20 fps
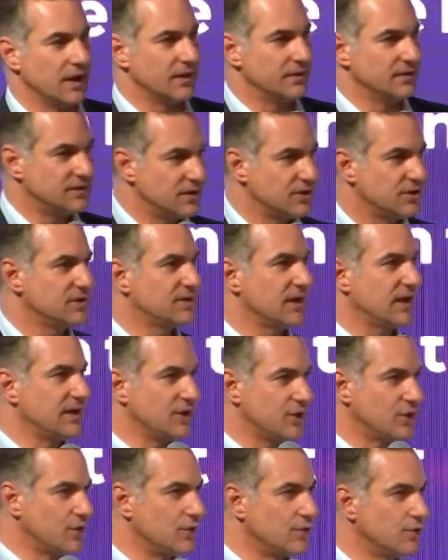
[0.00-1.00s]
digital
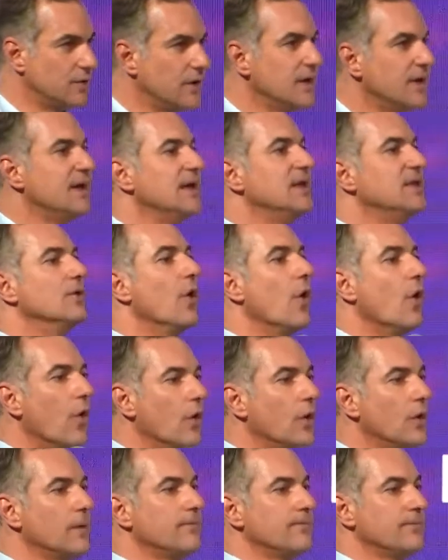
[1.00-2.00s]
issue in
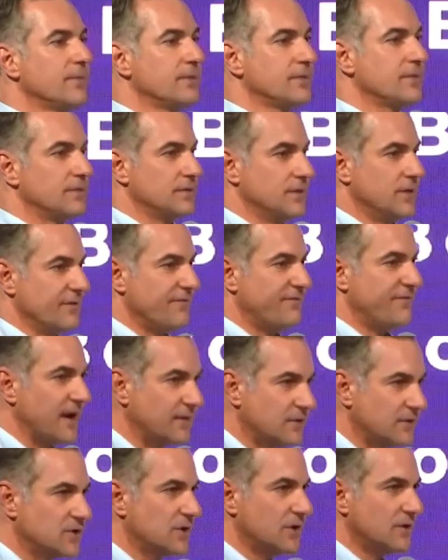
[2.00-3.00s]
all the
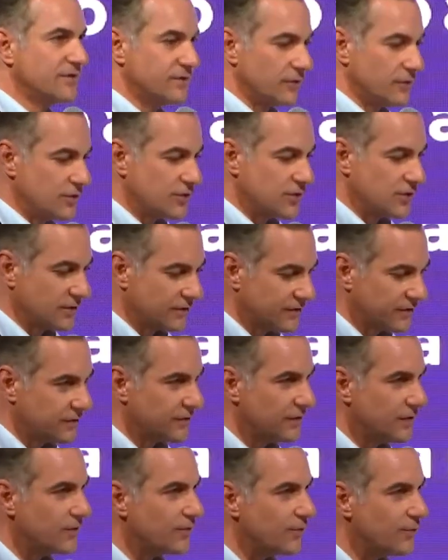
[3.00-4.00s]
financial solutions
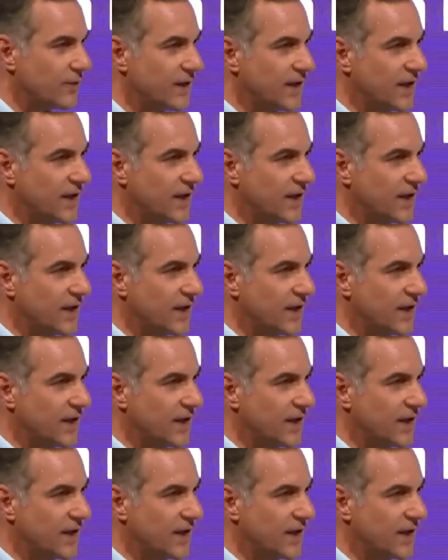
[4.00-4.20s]
we